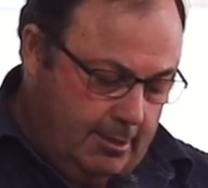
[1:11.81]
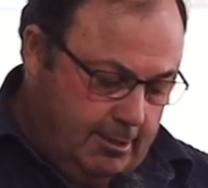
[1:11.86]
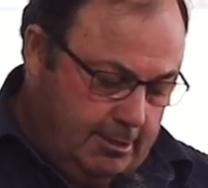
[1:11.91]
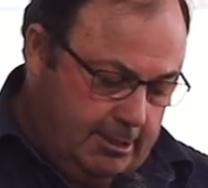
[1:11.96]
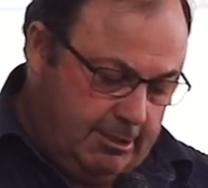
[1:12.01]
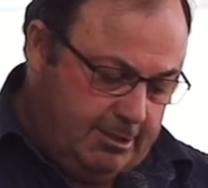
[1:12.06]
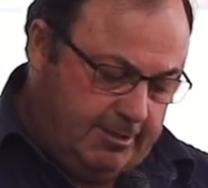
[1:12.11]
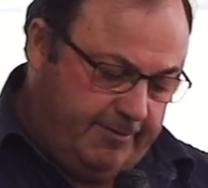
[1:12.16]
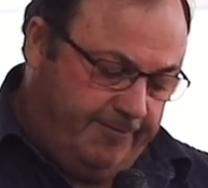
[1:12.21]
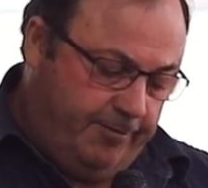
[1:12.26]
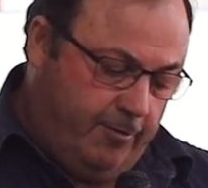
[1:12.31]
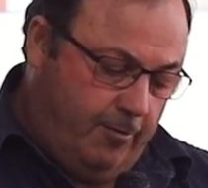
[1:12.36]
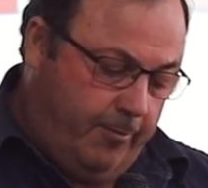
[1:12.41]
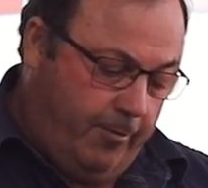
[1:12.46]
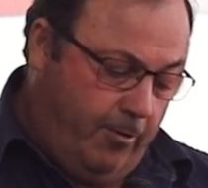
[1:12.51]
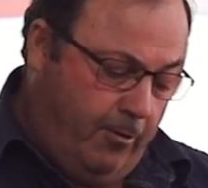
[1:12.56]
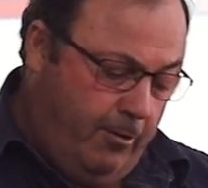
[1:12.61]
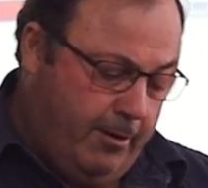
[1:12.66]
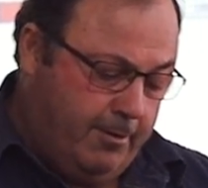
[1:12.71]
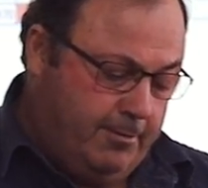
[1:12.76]
Since the Four
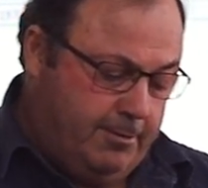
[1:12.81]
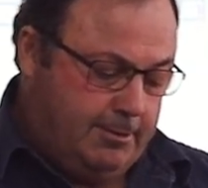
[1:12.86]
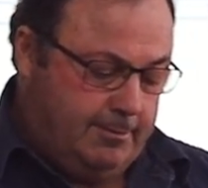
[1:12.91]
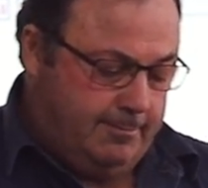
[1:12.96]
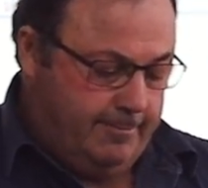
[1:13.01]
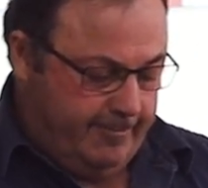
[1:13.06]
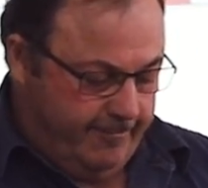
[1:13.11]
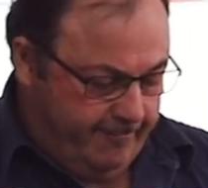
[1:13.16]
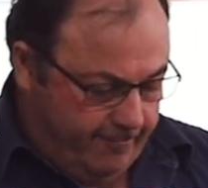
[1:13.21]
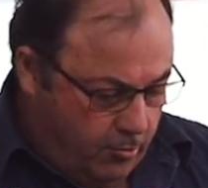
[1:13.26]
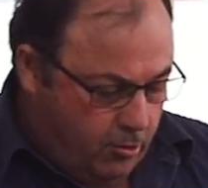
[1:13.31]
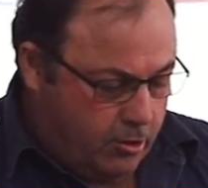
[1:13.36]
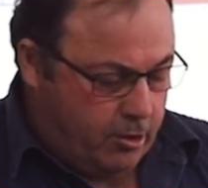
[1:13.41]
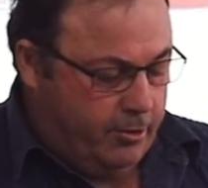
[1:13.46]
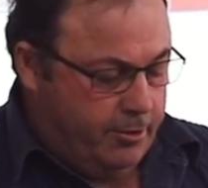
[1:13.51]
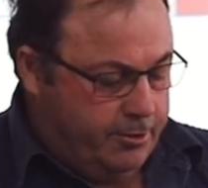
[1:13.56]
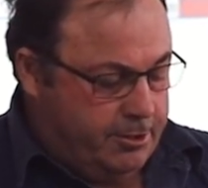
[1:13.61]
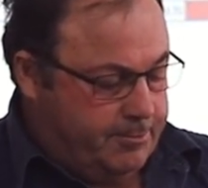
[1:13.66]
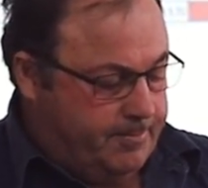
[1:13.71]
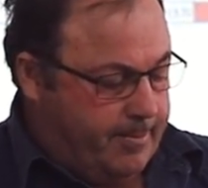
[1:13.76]

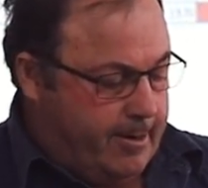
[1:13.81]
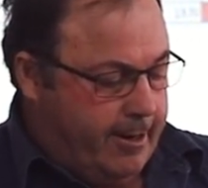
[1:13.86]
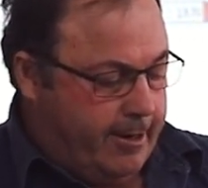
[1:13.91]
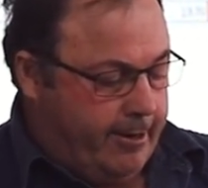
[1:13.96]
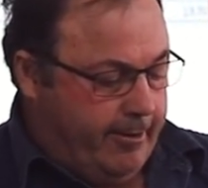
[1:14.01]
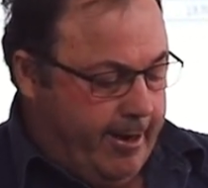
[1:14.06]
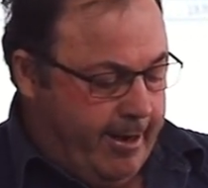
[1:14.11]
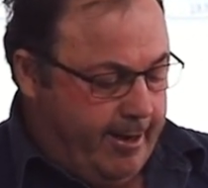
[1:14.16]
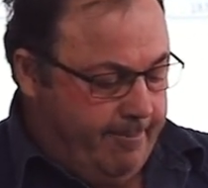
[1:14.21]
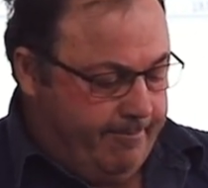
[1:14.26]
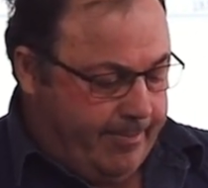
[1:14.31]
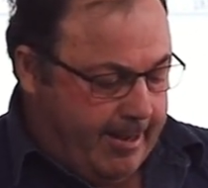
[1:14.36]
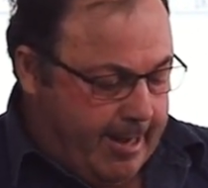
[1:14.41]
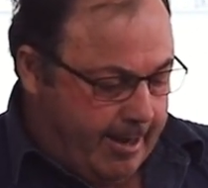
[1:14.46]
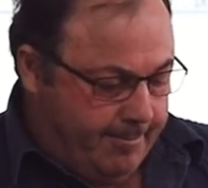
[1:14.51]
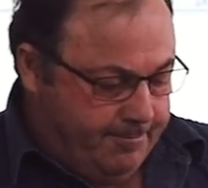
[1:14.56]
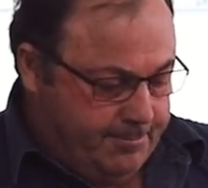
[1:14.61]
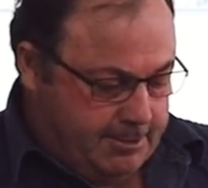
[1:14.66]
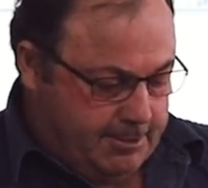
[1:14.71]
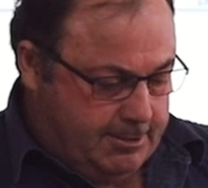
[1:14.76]
Corners program
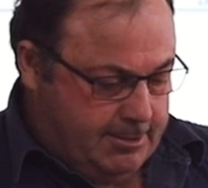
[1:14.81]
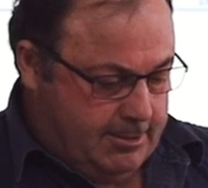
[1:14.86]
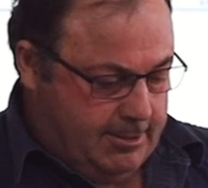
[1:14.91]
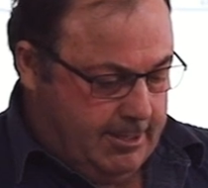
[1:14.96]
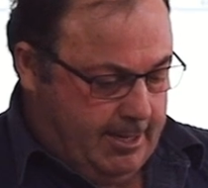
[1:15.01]
pumped,